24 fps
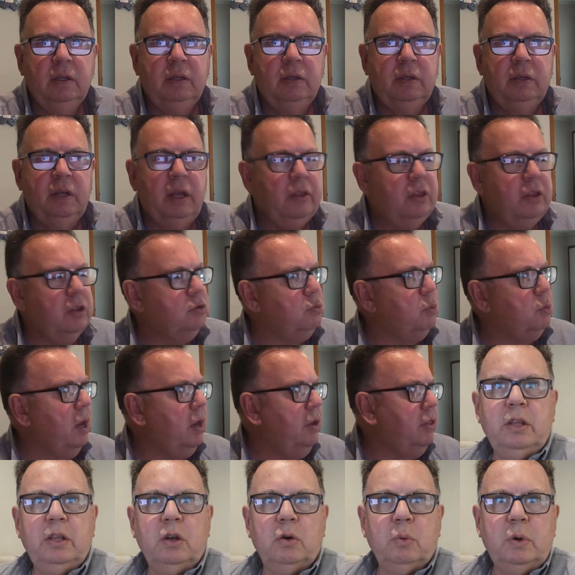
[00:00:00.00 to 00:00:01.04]
Now, there's one
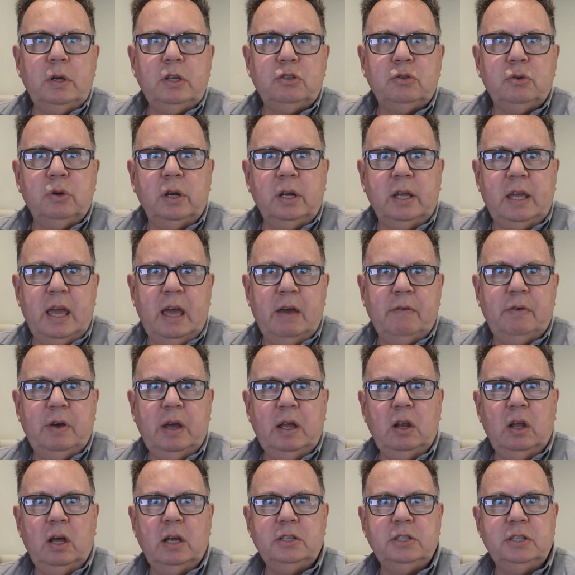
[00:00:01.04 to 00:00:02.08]
that a restaurant and
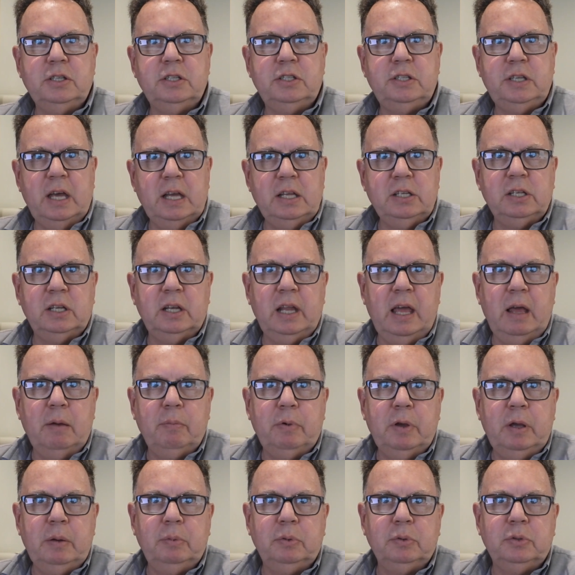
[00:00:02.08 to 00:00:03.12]
cafe licence does allow
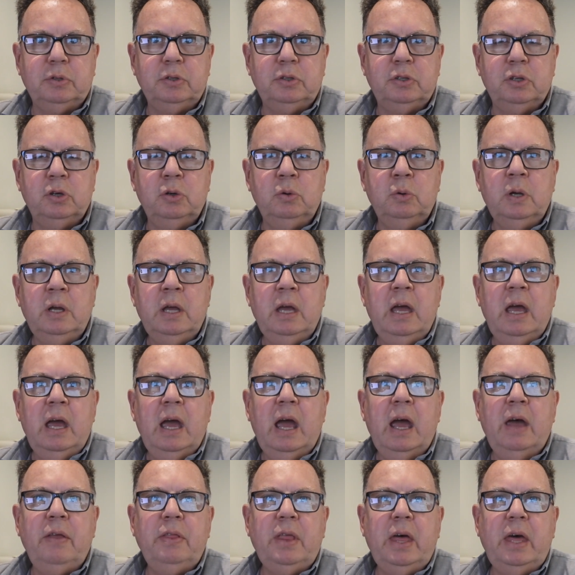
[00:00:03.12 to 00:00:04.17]
people to do,
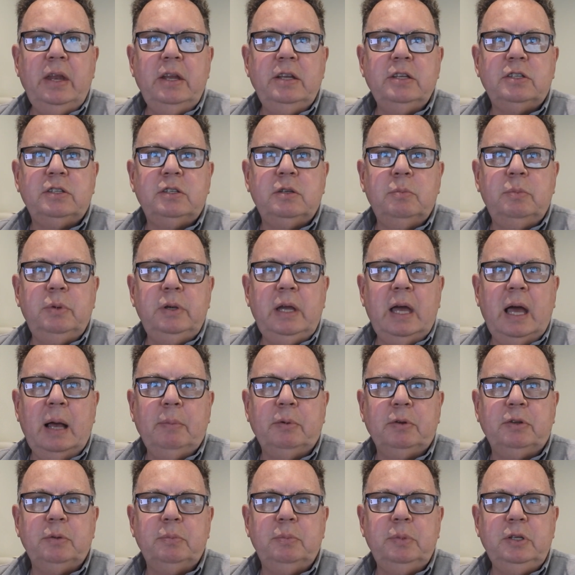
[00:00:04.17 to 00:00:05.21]
and that is to be
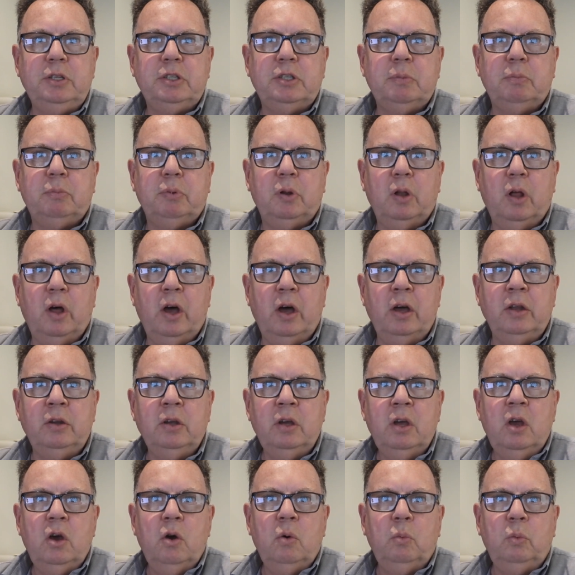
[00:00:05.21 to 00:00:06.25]
able to be supplied
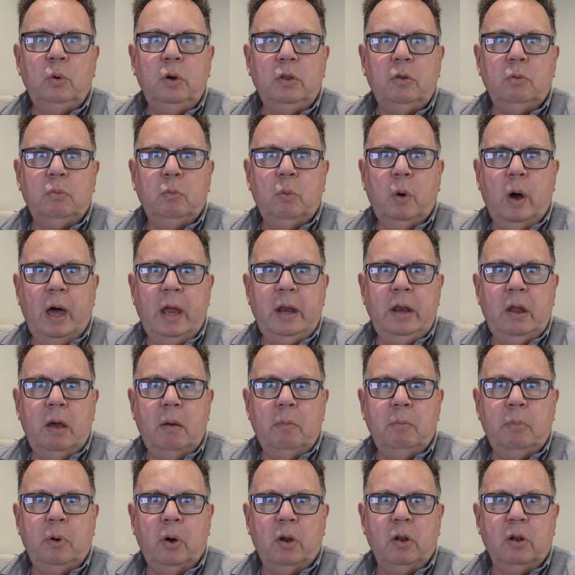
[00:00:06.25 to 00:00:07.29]
with one
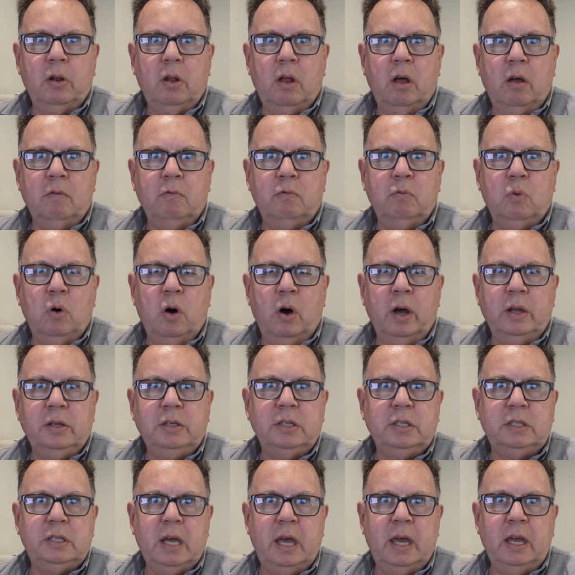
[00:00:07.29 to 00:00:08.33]
bottle of wine
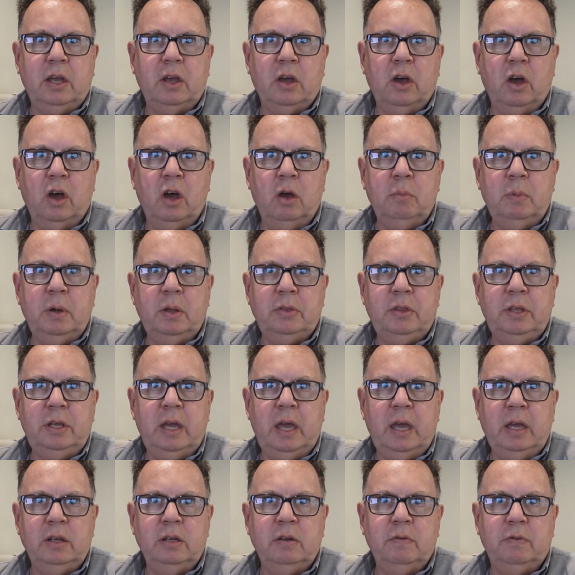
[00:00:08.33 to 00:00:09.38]
to take home at
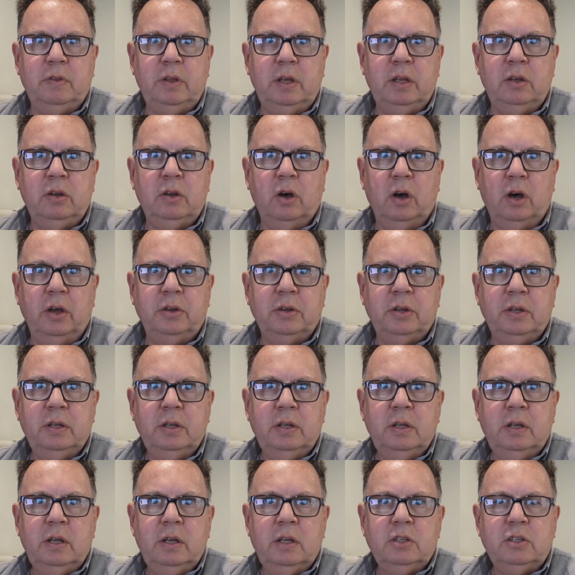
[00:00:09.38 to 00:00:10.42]
the end of their night.
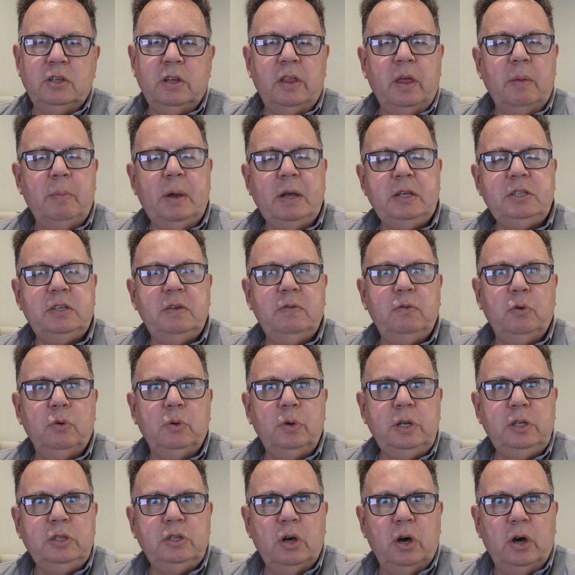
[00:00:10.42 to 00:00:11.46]
So they must have
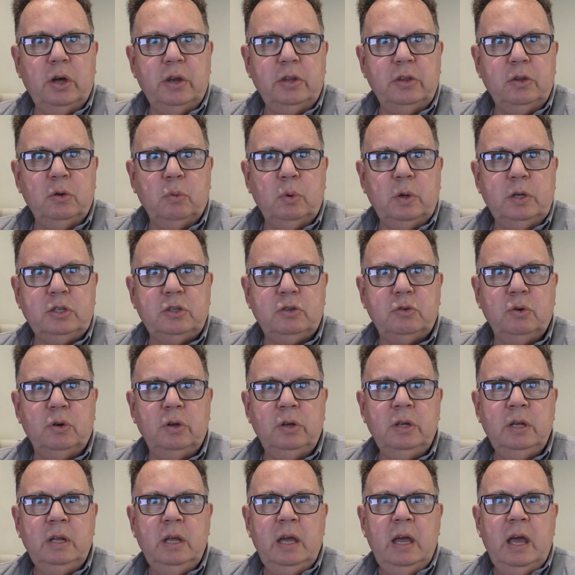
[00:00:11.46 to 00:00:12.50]
already dined at the
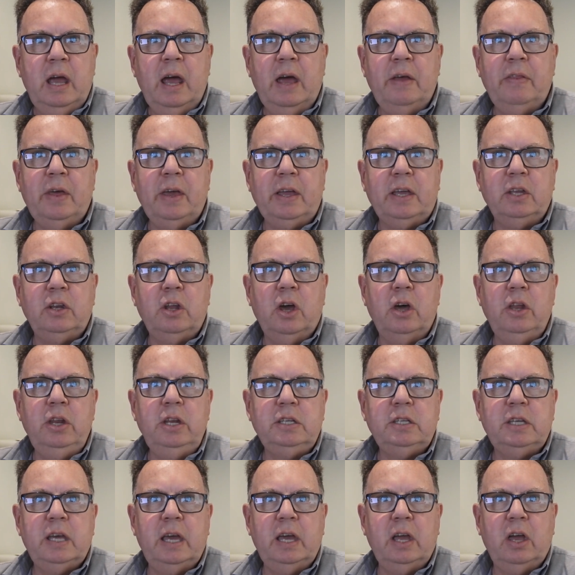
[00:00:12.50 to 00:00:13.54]
restaurant, and they can
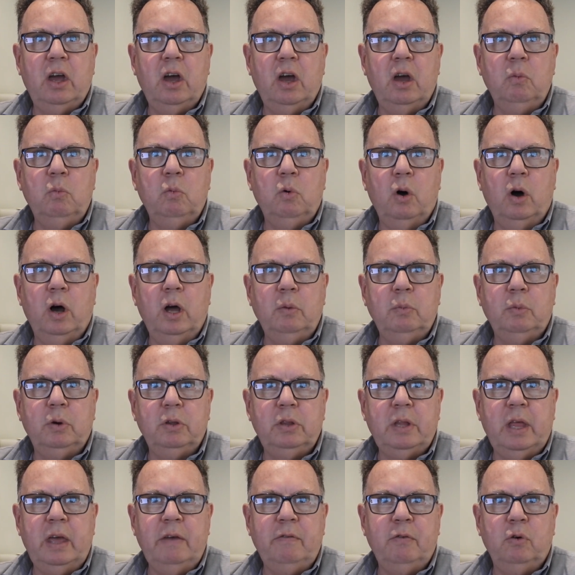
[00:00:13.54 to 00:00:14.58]
only take home wine
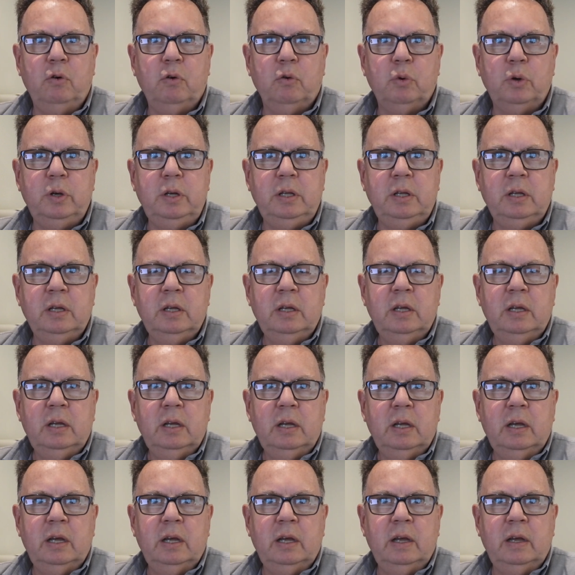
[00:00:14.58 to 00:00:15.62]
what they've already
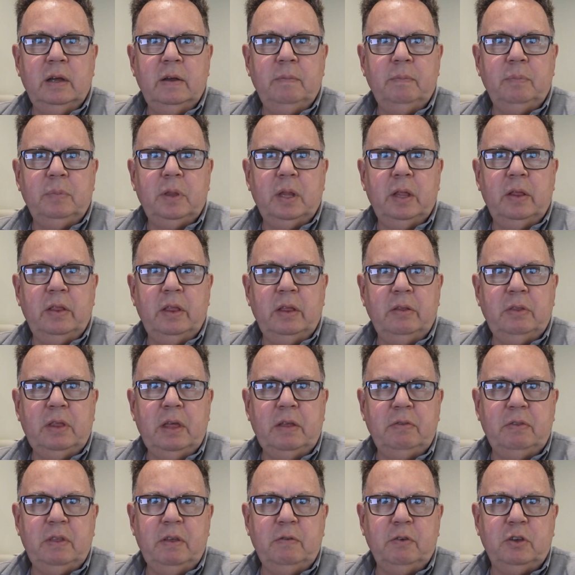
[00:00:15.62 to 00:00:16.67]

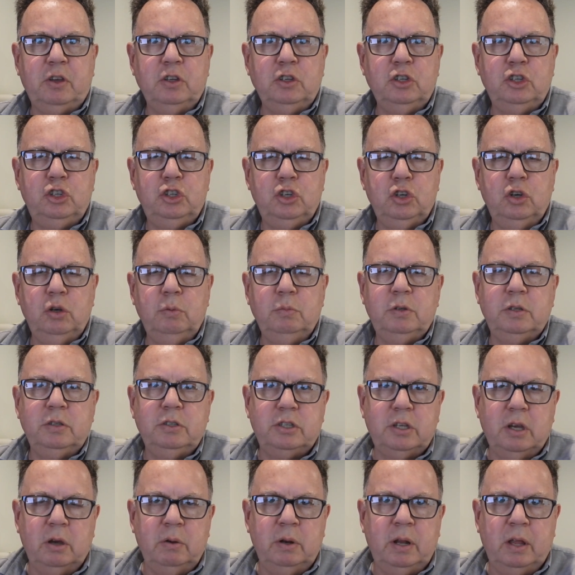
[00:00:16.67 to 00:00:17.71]
they've consumed.
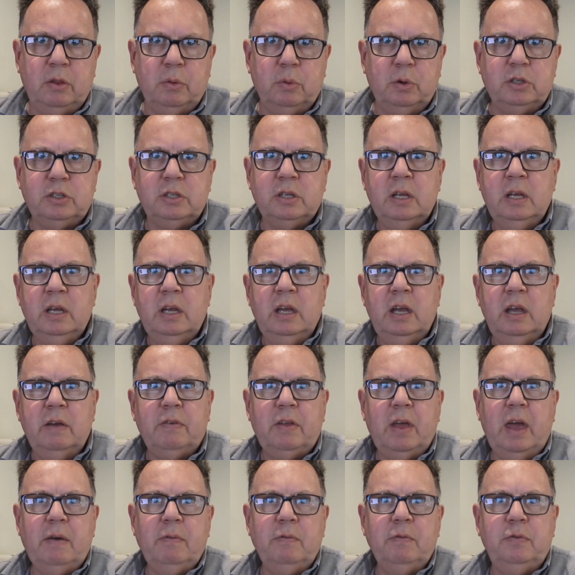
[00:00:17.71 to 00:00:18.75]
And so, in other words,
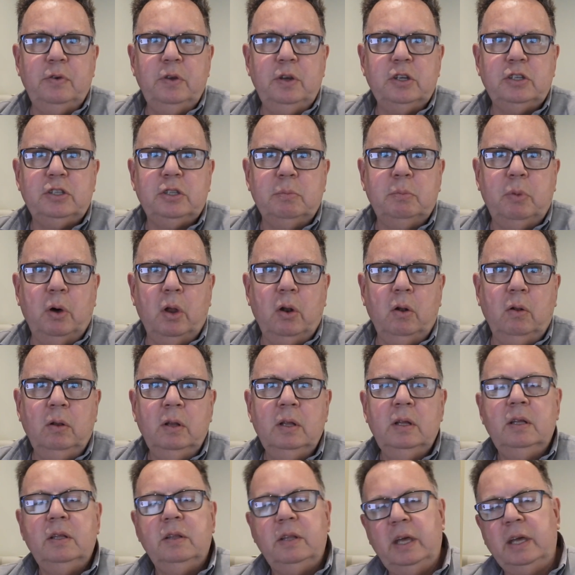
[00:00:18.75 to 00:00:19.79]
if they haven't finished the
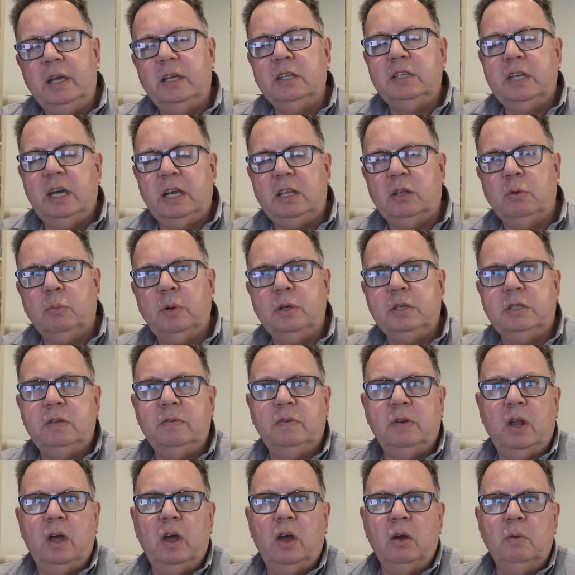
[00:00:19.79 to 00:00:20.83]
bottle, they can take the rest
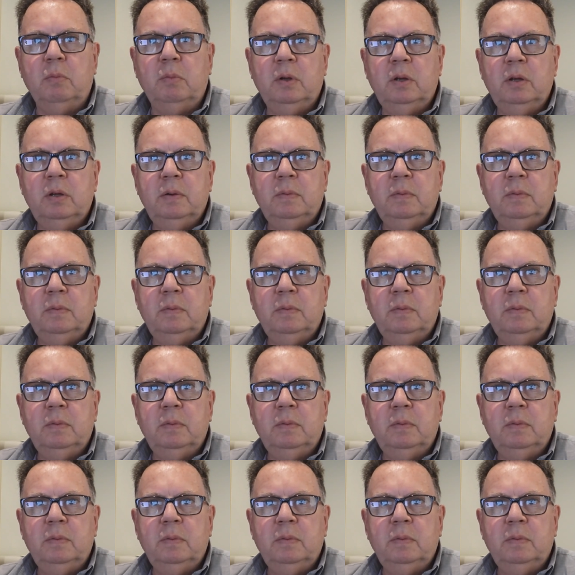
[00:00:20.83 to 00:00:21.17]
of it home.